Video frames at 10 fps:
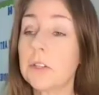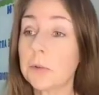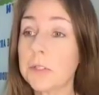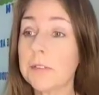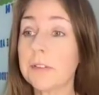
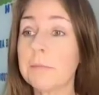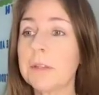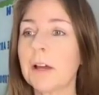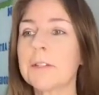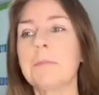Joseph,
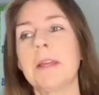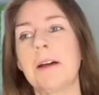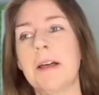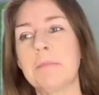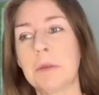come talk to me
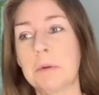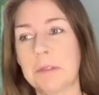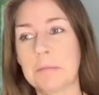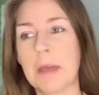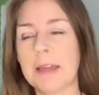and I'll help you
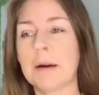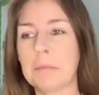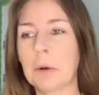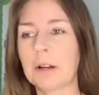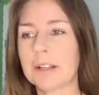with your makeup